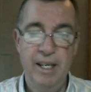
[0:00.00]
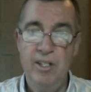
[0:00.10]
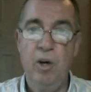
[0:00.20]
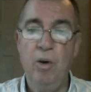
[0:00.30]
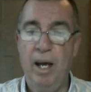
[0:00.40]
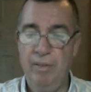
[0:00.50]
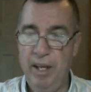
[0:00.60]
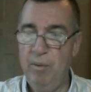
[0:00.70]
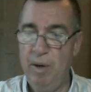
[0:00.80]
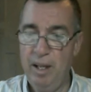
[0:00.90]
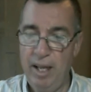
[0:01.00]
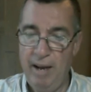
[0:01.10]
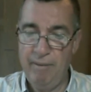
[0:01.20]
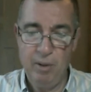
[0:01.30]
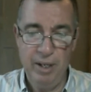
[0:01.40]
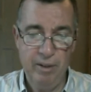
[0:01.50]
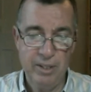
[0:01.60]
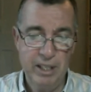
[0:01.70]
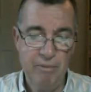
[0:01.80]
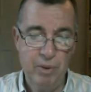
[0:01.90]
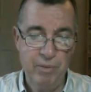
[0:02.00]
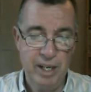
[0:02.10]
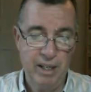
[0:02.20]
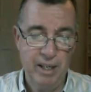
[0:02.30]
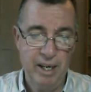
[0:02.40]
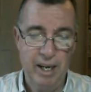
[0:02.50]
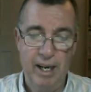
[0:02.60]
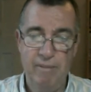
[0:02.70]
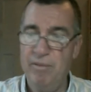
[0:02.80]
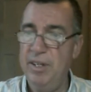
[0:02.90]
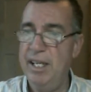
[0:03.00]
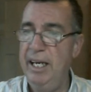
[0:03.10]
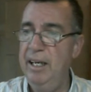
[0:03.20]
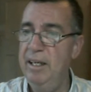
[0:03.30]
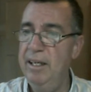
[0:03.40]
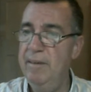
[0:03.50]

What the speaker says: So I think we'll have a quick look, see if we've done everything.